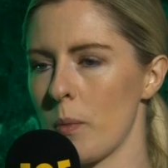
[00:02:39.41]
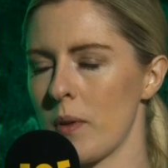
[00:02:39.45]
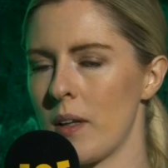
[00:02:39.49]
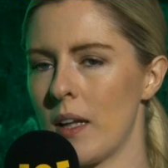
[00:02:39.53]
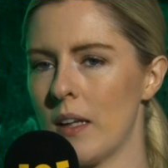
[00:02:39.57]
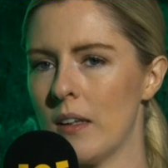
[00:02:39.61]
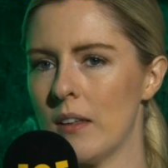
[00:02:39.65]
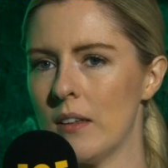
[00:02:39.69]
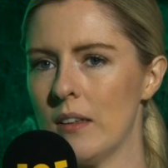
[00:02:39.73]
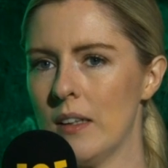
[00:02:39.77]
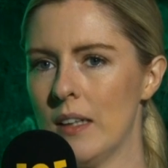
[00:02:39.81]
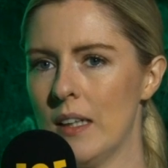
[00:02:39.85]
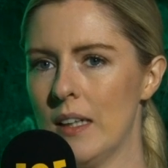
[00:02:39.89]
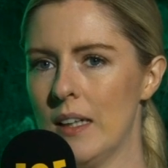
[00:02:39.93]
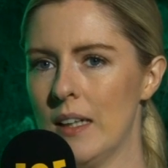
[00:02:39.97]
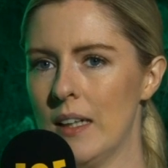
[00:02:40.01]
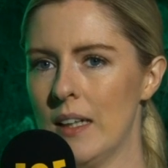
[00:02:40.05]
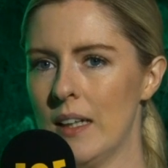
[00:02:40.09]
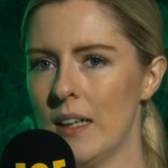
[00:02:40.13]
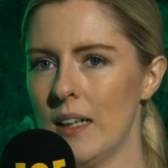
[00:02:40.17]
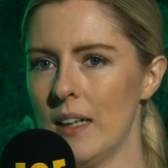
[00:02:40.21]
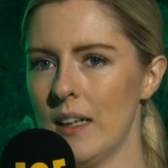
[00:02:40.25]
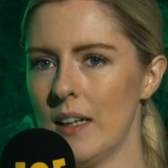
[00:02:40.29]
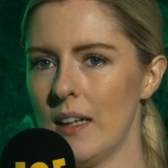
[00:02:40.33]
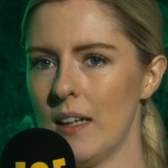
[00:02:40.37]
But then
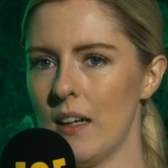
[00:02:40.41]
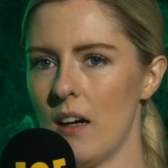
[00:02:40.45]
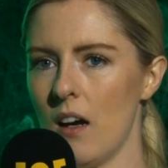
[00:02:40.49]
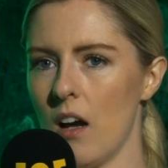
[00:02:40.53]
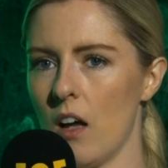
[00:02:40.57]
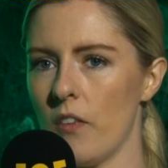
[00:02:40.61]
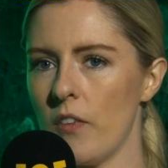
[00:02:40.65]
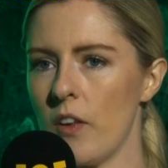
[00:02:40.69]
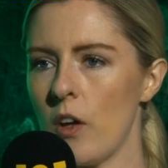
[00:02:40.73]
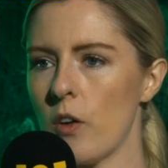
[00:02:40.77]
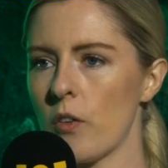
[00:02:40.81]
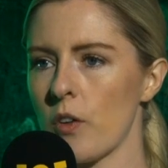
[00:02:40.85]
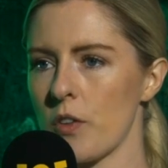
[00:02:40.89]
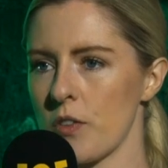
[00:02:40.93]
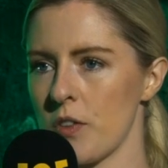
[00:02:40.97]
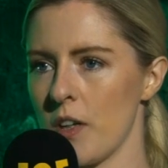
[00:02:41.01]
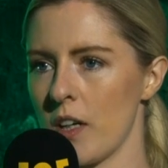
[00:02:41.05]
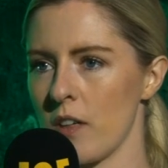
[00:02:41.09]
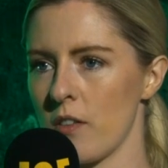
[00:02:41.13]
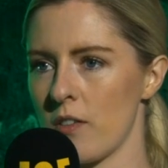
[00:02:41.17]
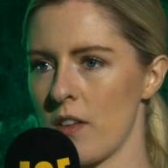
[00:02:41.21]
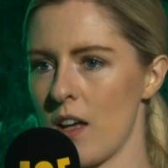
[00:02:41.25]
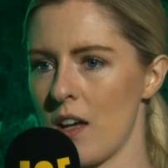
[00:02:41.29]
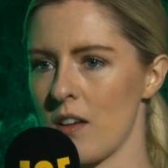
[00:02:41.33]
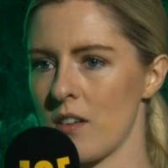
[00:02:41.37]
on the other
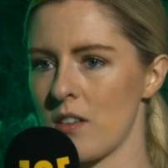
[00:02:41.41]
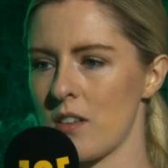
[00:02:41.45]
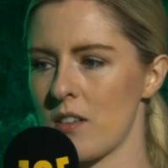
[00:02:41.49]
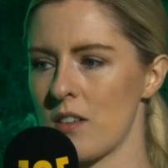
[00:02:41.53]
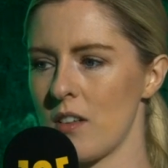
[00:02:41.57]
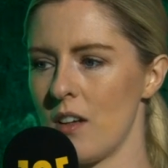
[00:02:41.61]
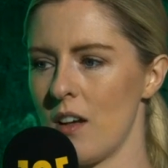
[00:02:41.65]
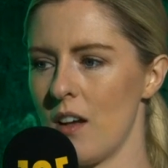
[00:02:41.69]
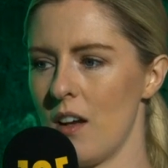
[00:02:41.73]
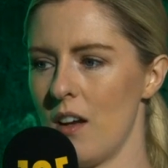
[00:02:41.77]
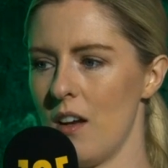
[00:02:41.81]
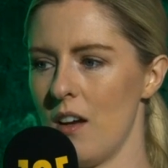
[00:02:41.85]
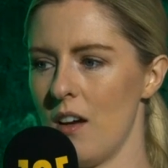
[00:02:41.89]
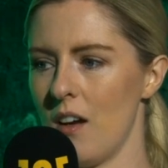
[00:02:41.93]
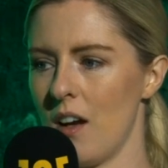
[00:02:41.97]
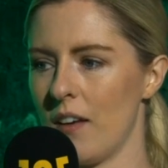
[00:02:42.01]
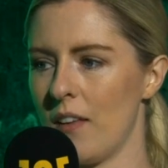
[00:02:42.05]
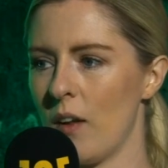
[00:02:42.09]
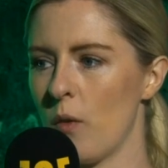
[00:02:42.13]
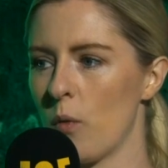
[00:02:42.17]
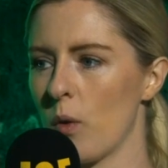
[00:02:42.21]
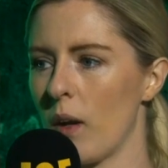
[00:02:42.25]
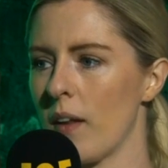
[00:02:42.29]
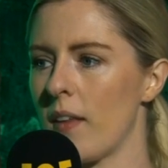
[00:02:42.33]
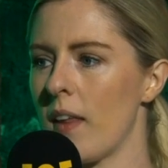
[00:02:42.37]
side of that, I
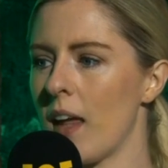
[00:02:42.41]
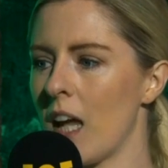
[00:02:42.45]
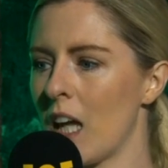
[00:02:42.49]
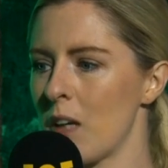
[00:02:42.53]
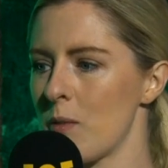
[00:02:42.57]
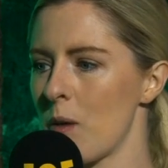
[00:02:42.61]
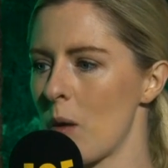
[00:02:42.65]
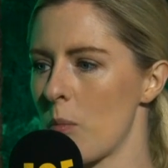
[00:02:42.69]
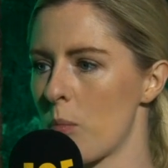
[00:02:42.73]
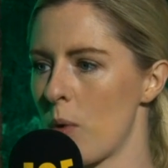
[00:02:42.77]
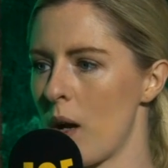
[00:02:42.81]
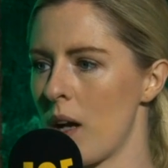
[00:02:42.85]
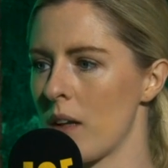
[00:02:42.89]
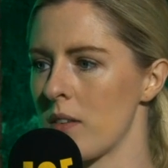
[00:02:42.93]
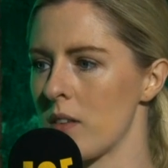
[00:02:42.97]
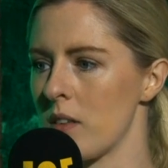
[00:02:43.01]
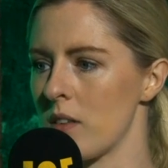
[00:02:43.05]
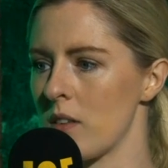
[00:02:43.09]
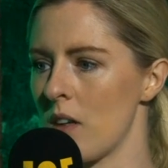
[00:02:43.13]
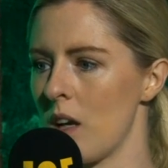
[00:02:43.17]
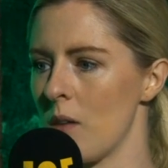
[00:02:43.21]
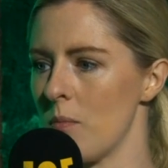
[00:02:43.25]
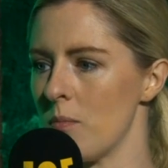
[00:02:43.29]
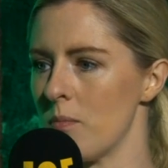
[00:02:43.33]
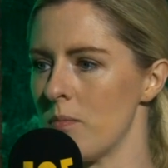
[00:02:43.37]
think when I think about
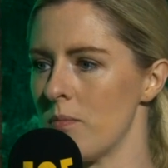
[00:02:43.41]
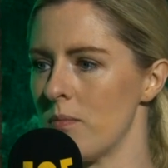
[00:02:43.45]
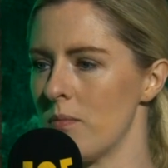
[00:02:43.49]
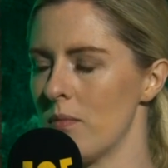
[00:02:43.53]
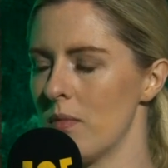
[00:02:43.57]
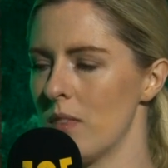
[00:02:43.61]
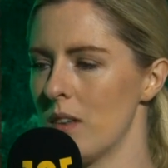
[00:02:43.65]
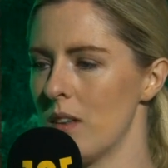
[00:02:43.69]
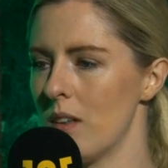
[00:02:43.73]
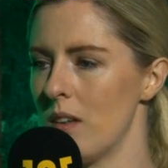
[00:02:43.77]
Brexit, I'm,